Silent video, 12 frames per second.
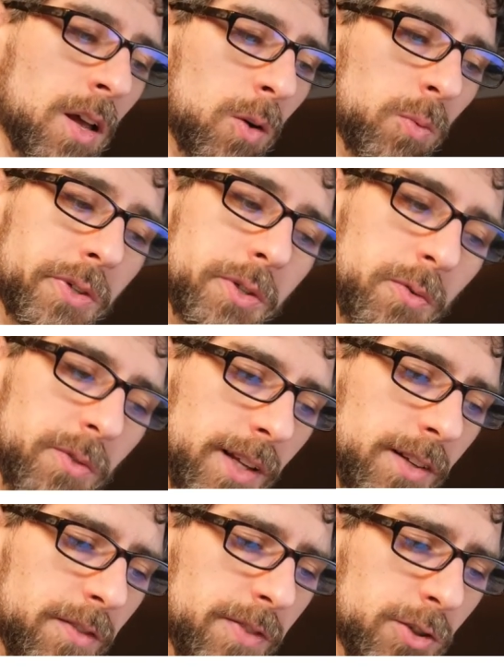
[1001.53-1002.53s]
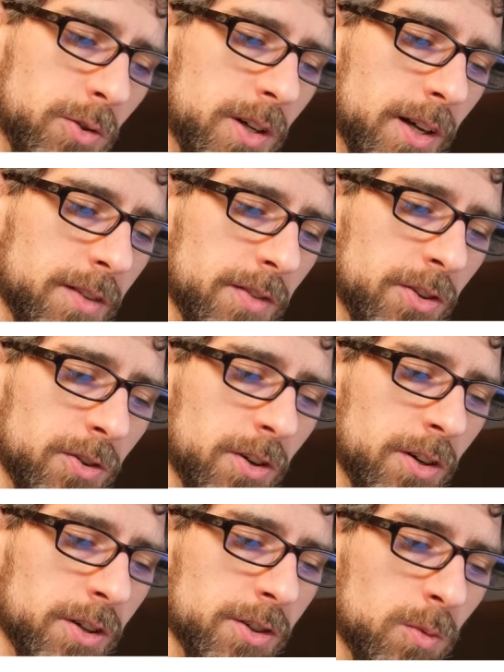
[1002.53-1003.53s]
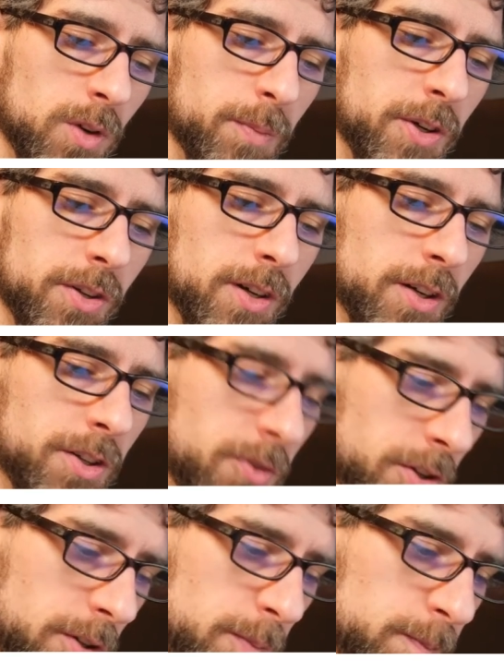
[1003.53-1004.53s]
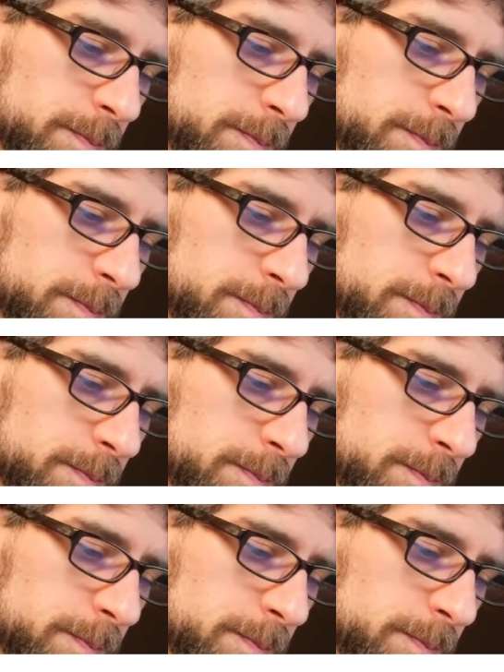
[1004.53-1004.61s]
Will you release official cuts of the Soda Dungeon 1 music on YouTube?